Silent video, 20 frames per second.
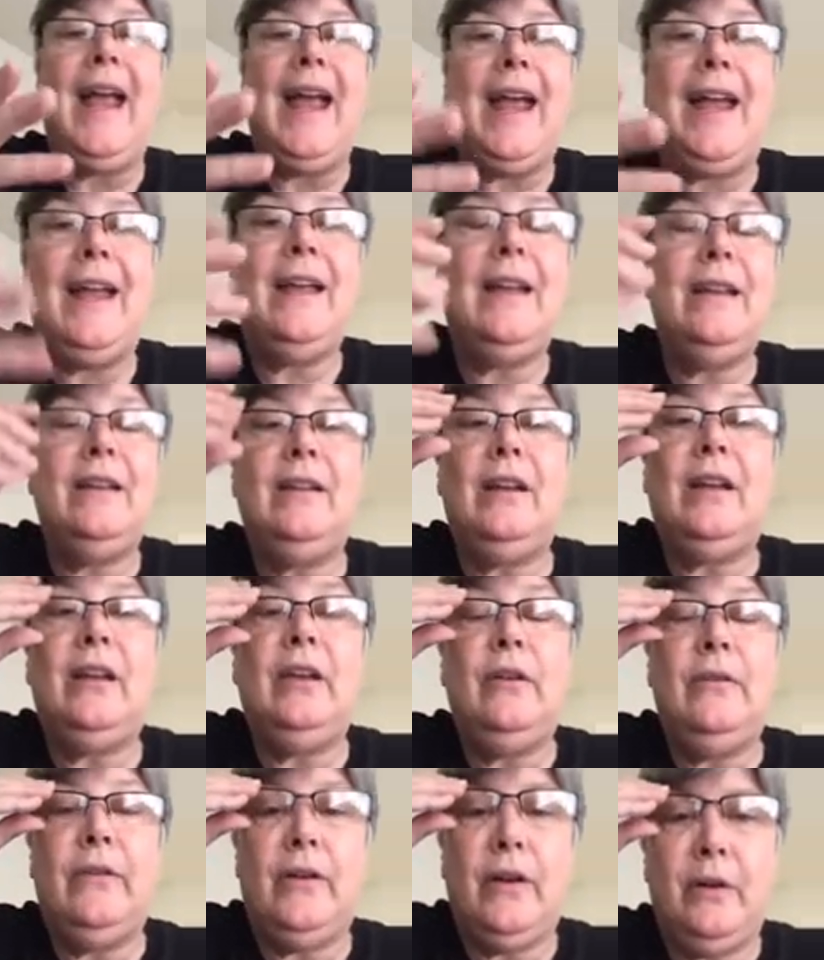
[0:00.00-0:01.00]
And
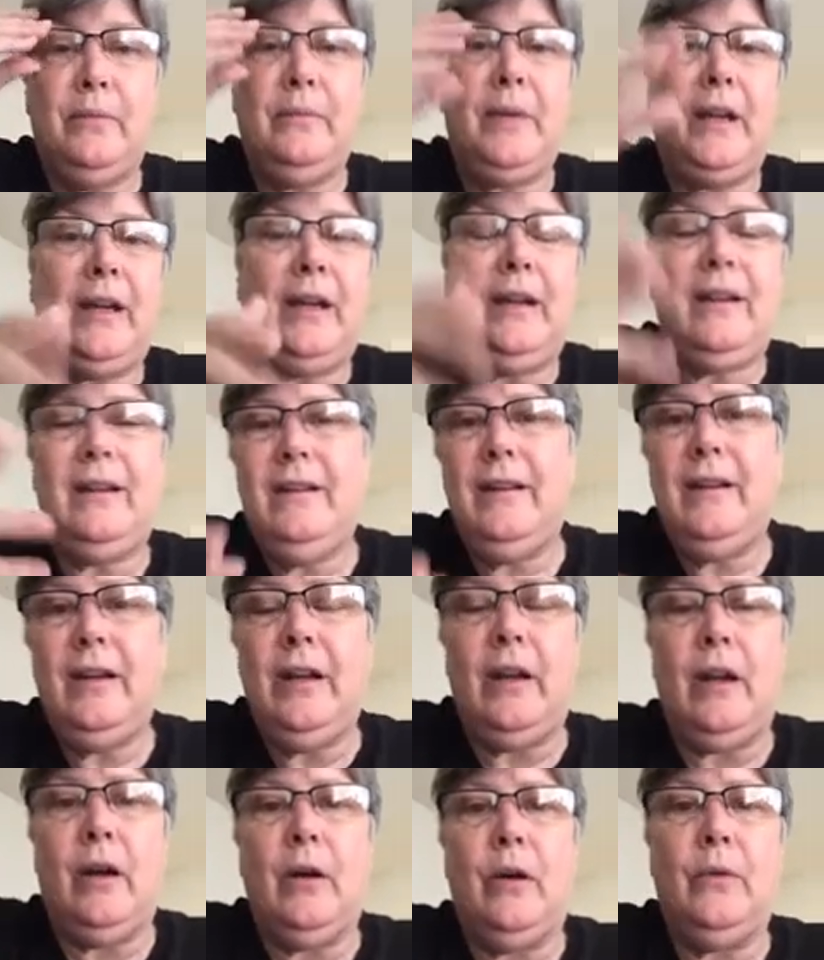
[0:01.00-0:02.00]
you've heard me,
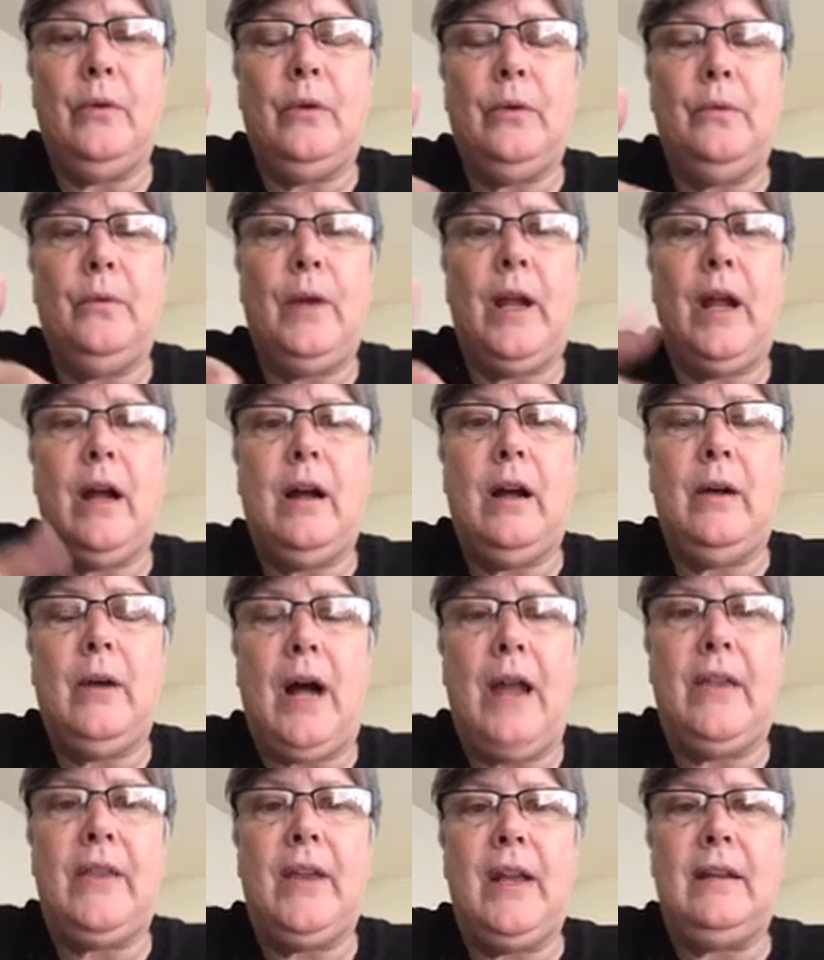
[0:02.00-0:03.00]
you know,
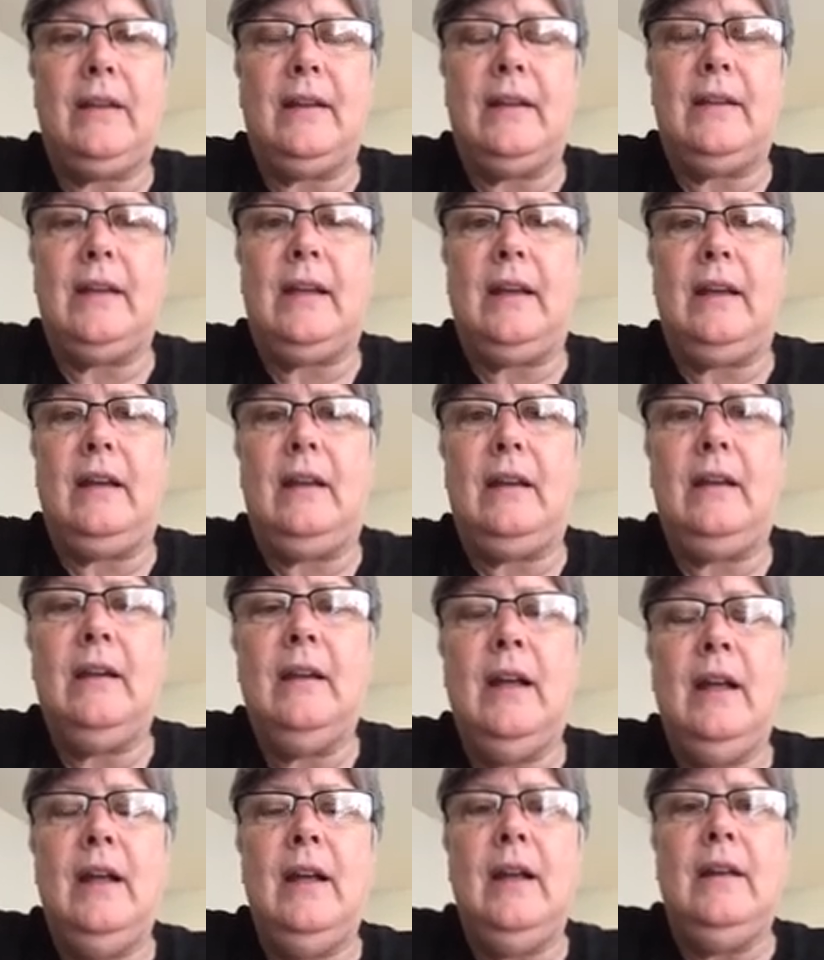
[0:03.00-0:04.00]
I think that the
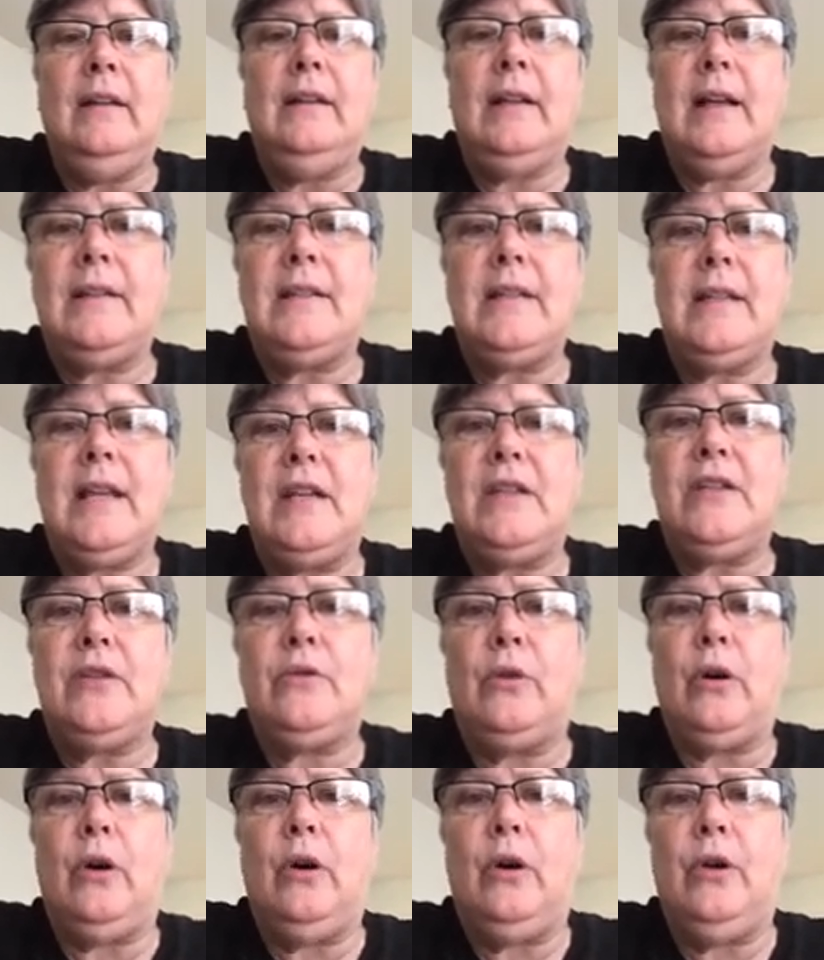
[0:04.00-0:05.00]
Dead Sea
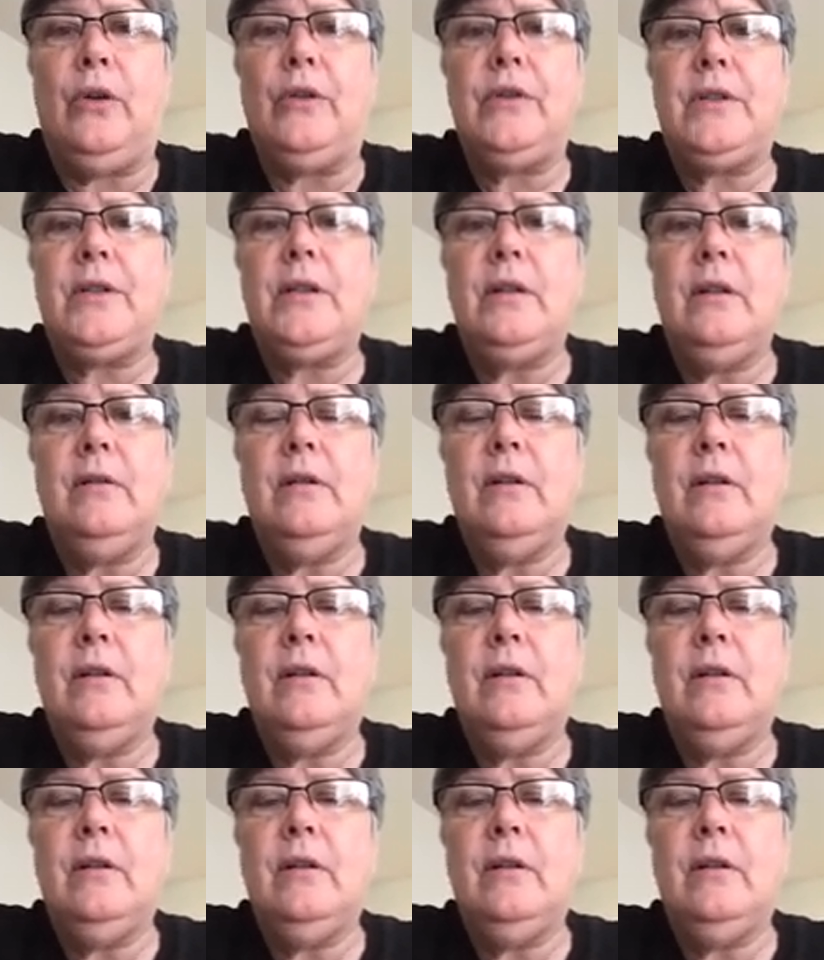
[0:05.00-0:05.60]
Scrolls